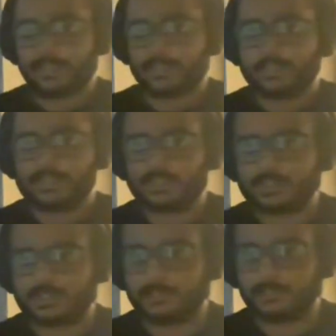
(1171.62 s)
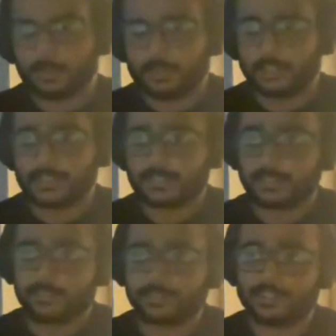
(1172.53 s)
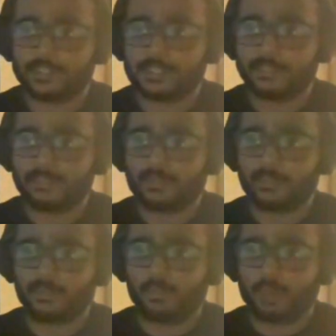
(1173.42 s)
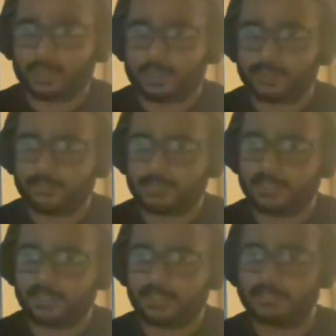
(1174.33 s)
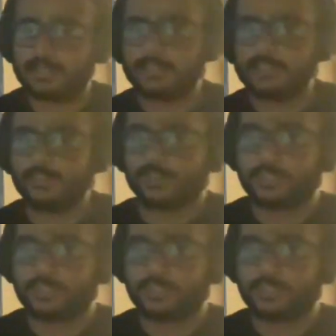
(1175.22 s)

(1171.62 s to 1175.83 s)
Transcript: engage in a project and you see what is being done, and you